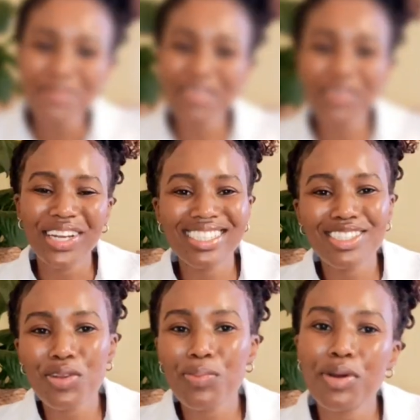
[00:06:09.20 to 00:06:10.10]
maybe wait
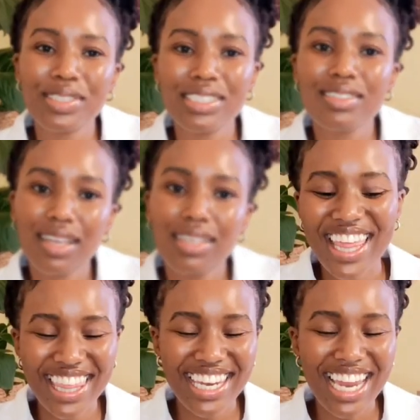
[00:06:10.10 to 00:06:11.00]
until you're permanent, okay?
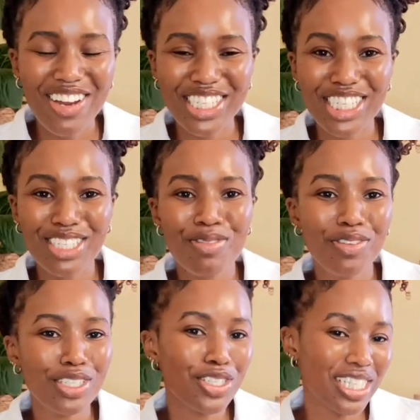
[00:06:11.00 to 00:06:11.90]
And then now let us move
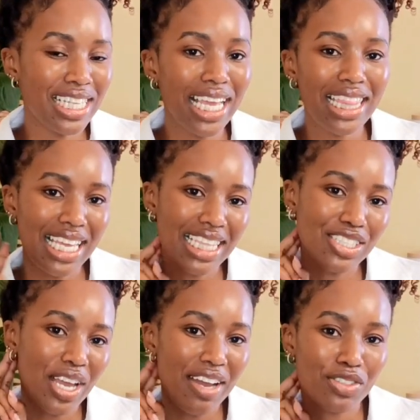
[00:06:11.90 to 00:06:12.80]
on to the second thing that
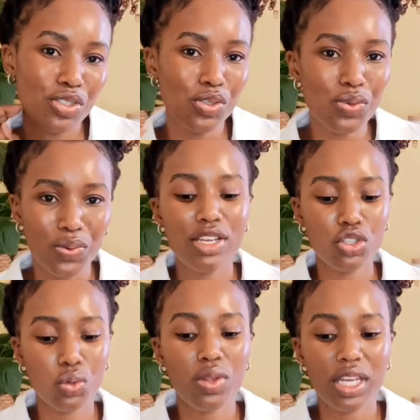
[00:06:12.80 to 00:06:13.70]
you have to do. Make
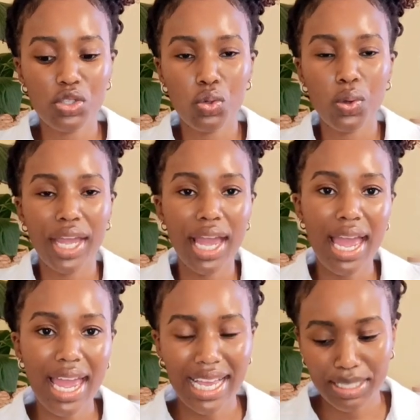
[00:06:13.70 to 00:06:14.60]
sure that you
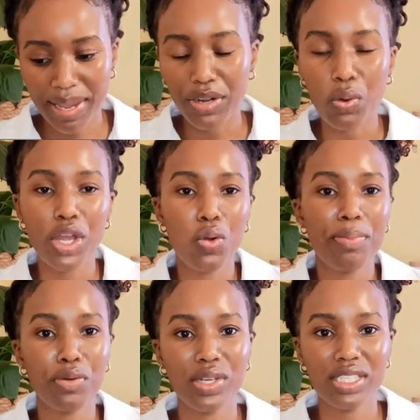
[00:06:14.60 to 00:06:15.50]
expand or equip
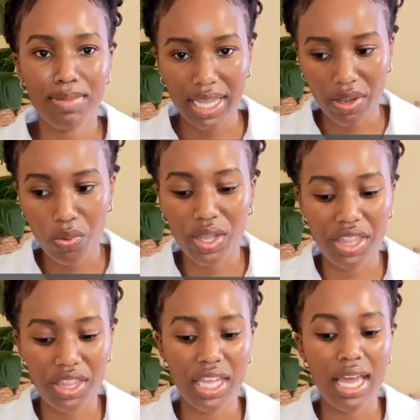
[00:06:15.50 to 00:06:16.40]
your resume with
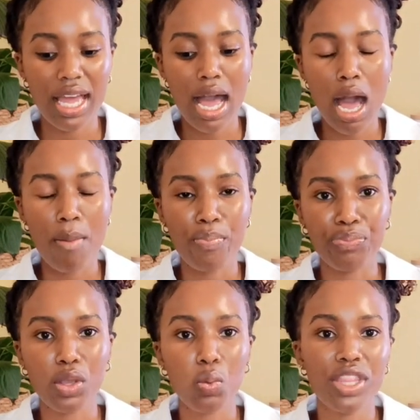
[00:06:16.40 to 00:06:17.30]
um,
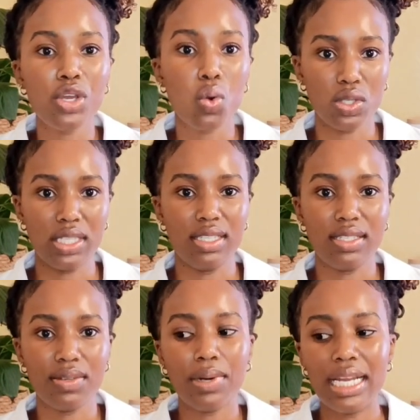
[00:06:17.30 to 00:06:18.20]
with the courses,
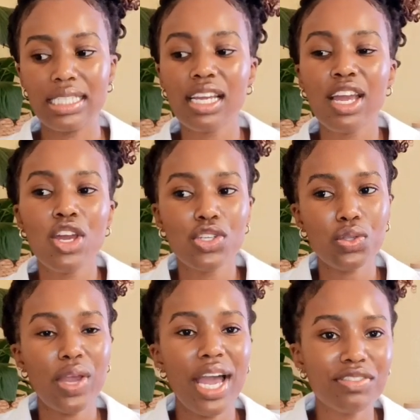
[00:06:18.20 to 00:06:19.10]
right? So
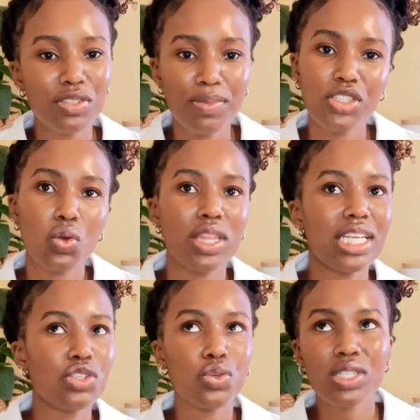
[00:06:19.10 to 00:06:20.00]
you have to make sure
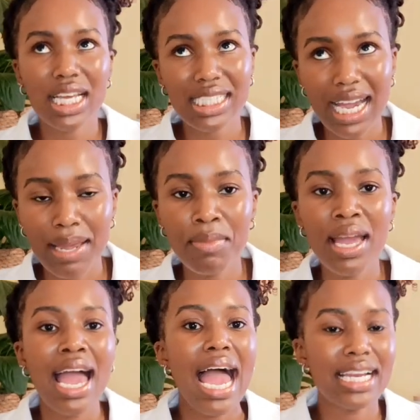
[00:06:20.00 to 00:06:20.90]
that you use that time
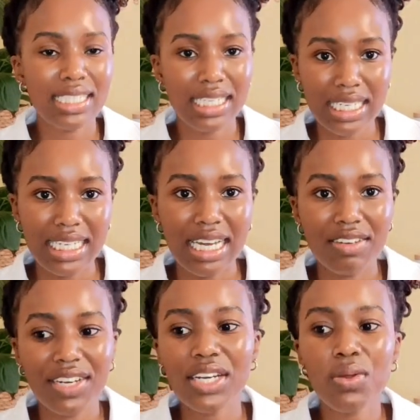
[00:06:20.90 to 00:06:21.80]
adequately enough.
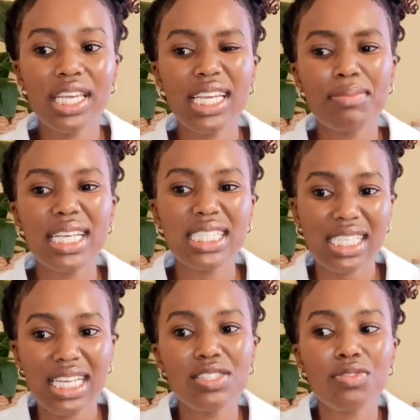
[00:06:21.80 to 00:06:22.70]
I don't think it makes
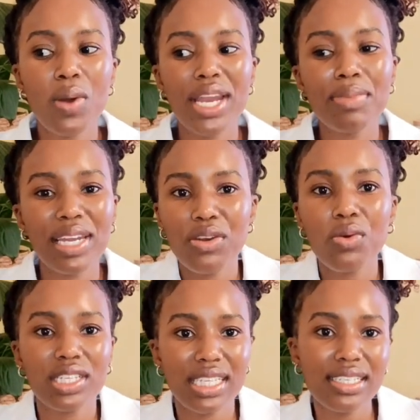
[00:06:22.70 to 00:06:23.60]
sense for one, but I know
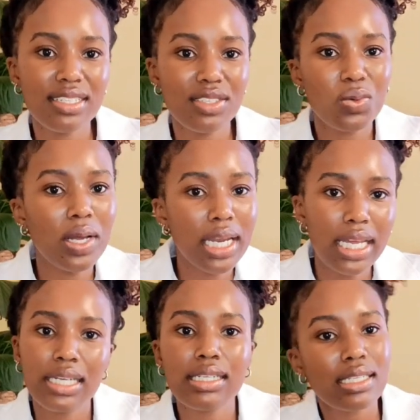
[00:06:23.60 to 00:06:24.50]
there's interns who are
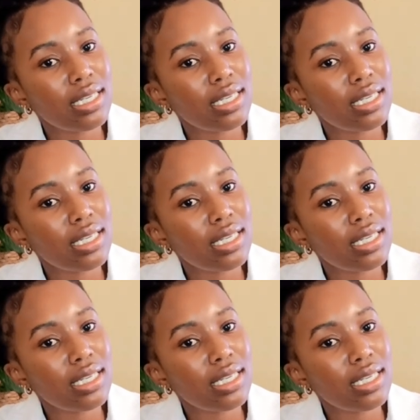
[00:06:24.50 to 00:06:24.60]
like